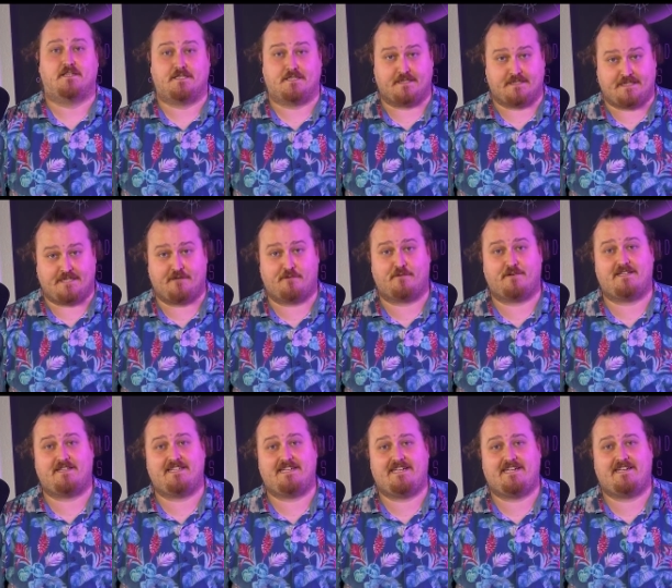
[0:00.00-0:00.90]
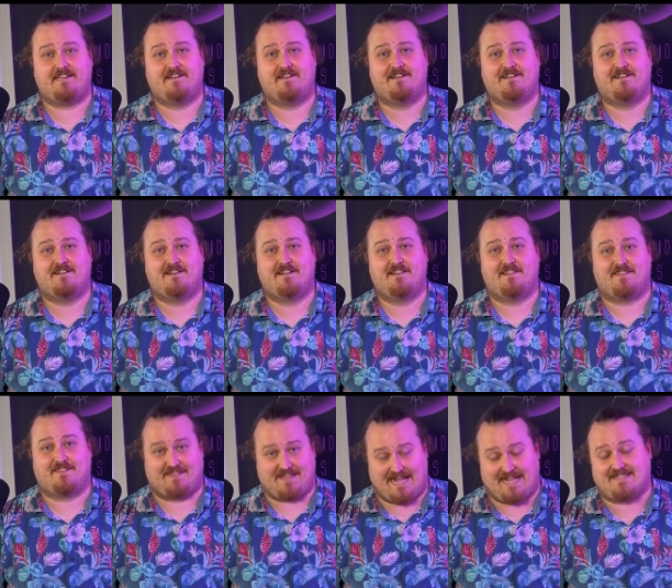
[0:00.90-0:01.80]
literally
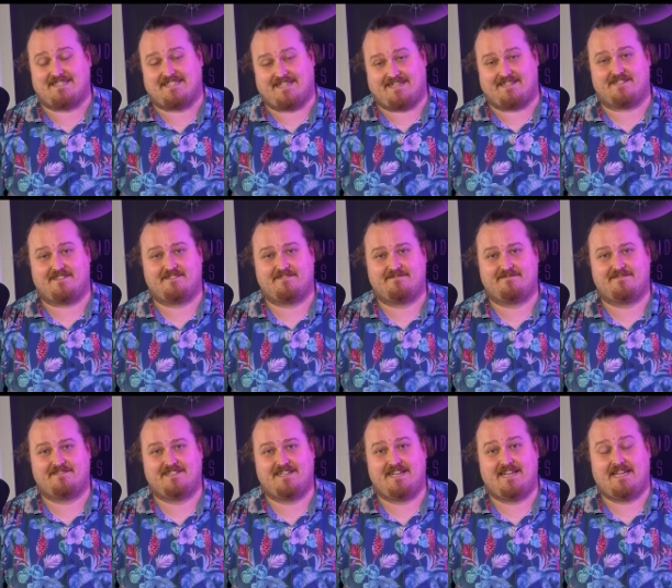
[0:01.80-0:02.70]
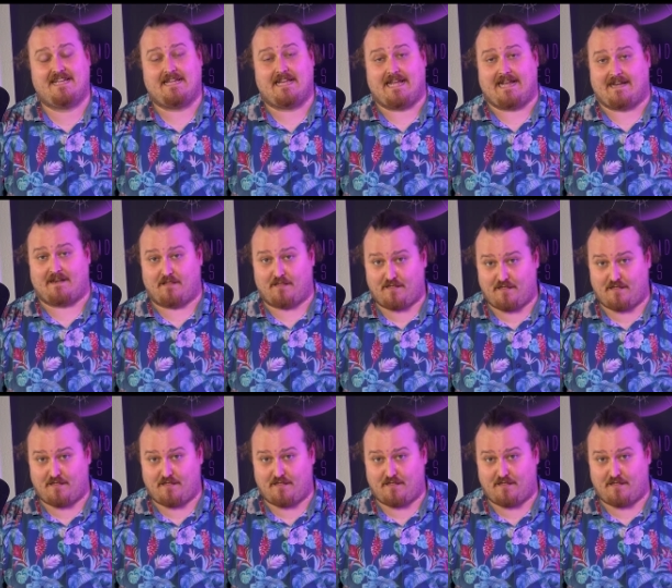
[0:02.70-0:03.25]
that's it. And